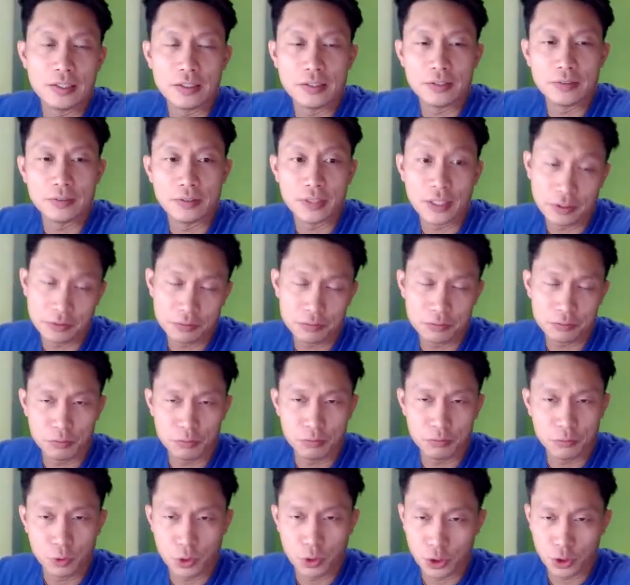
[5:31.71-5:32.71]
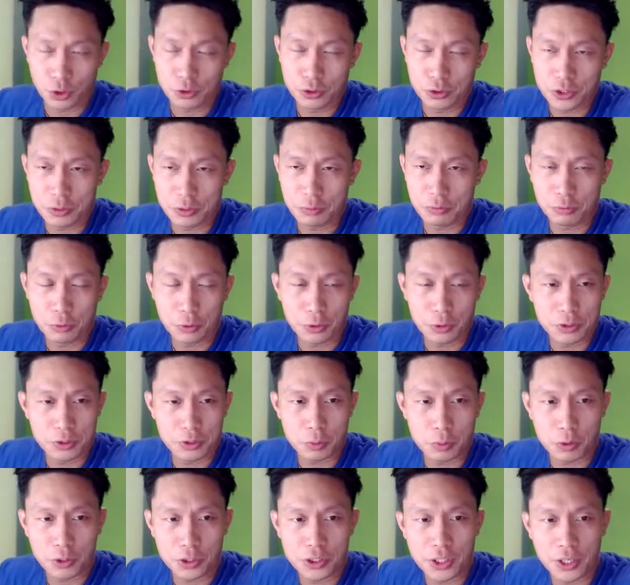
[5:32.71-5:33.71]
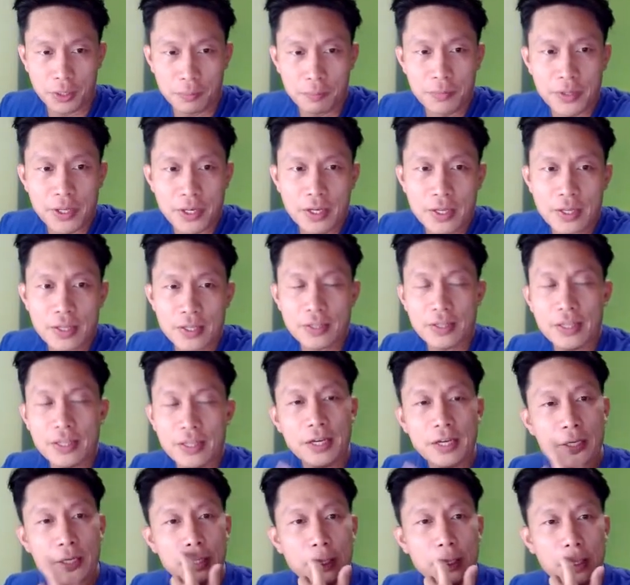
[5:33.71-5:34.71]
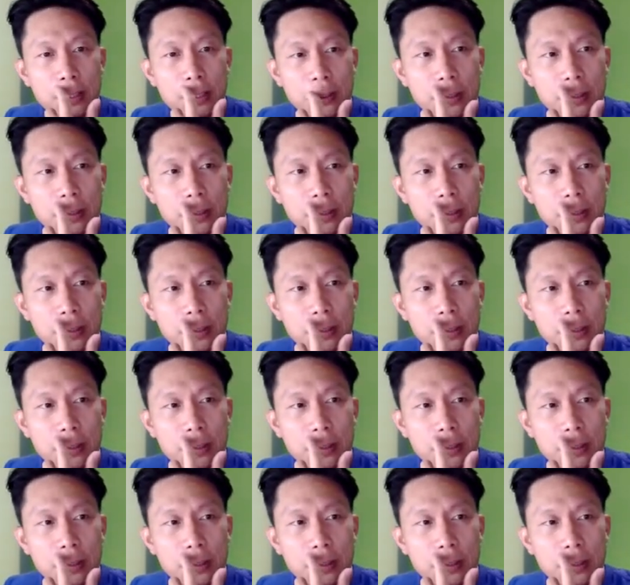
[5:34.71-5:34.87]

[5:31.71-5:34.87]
that occurred just before this workshop, then